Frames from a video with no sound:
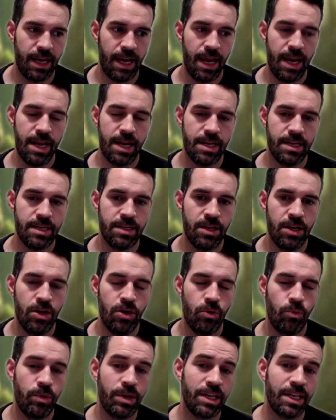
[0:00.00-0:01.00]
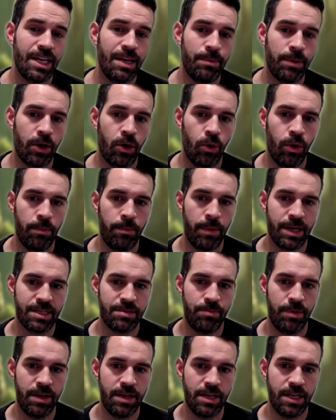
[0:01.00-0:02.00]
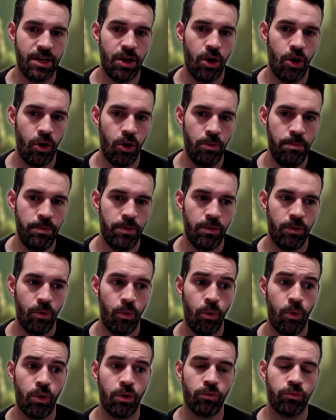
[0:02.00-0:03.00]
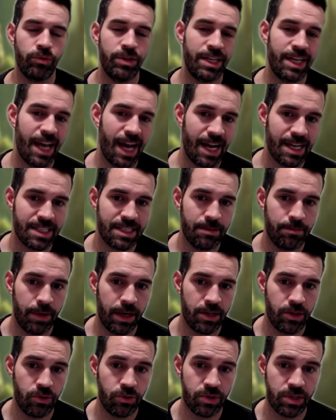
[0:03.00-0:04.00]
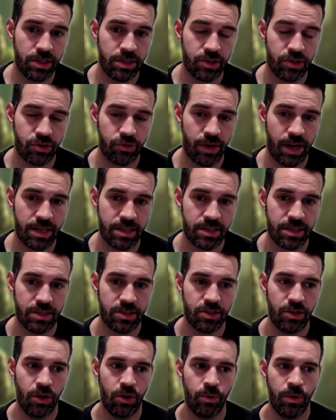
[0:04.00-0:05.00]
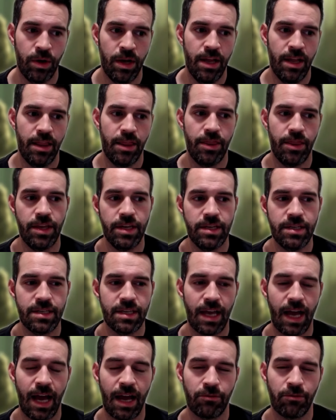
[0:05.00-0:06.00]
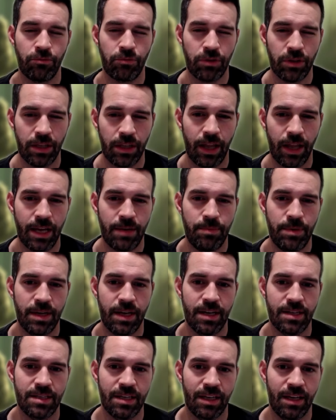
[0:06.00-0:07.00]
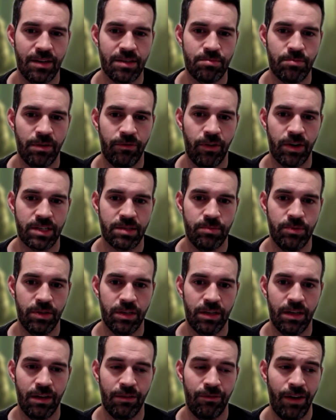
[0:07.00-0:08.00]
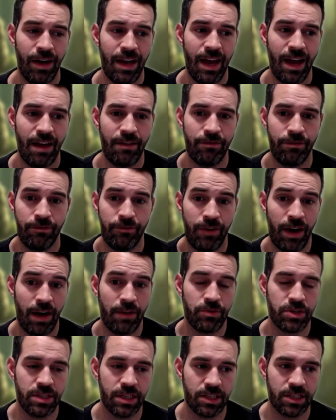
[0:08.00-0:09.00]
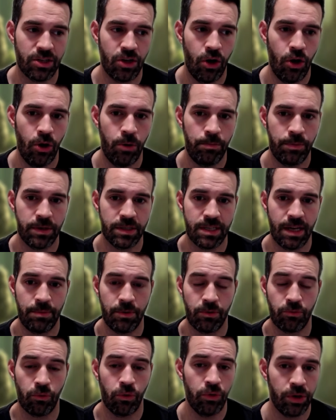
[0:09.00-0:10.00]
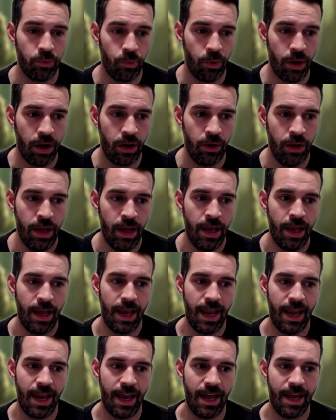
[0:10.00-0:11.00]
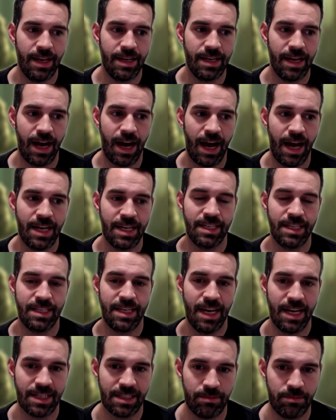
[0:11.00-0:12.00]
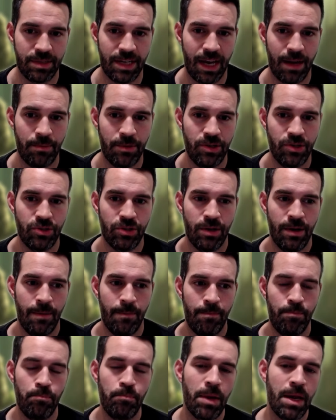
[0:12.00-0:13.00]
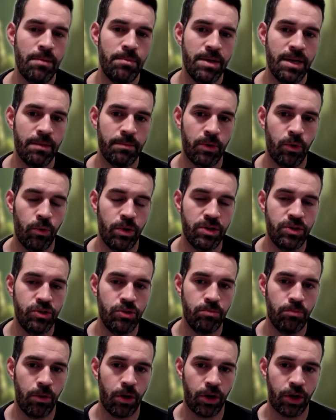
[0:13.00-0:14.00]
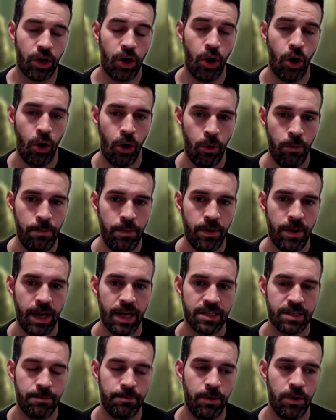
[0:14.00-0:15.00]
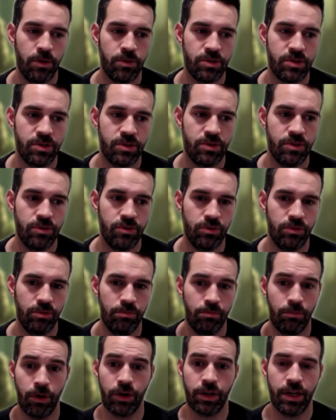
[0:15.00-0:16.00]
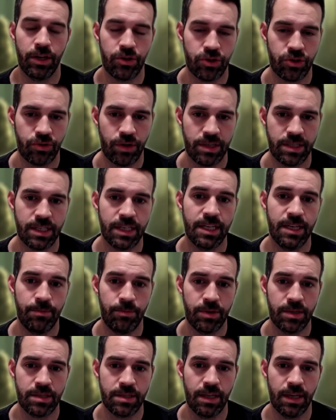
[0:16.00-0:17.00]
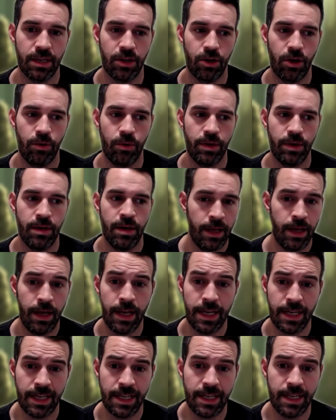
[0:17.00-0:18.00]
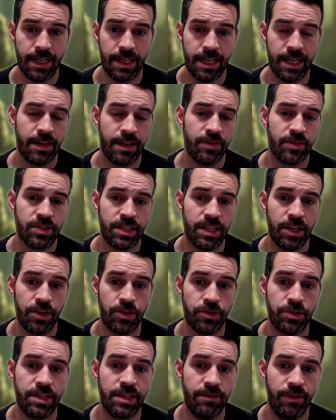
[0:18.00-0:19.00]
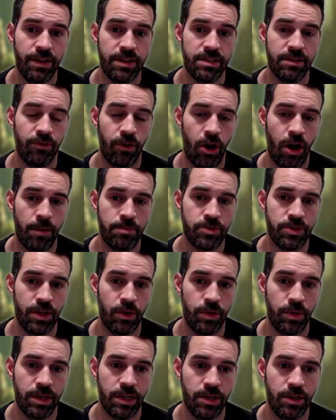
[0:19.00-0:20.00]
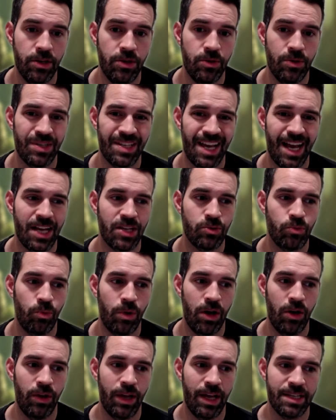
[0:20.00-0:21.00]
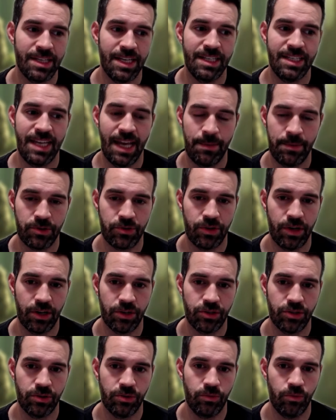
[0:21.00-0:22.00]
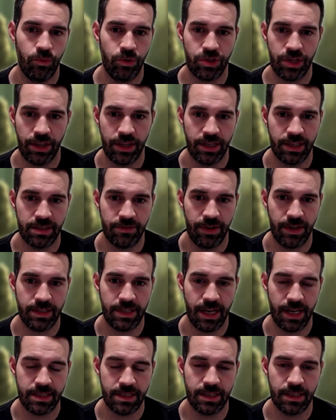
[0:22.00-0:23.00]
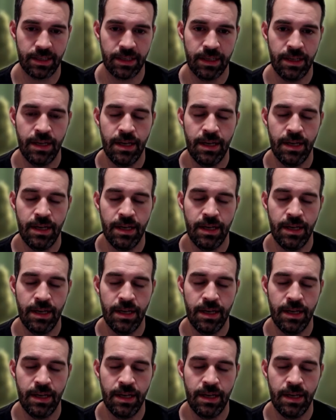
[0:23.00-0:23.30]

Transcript: And we can keep it going by spending hope or recast it by using stress. So this I really like because it gives me flexibility. If I have 5 or 6 hope because I've been rolling well and I take some damage, maybe I'm going to mark hope as opposed to mark another stress to keep this thing going. And again, it gives us another defensive option that we can use as well as a damage reduction, which I think is fantastic.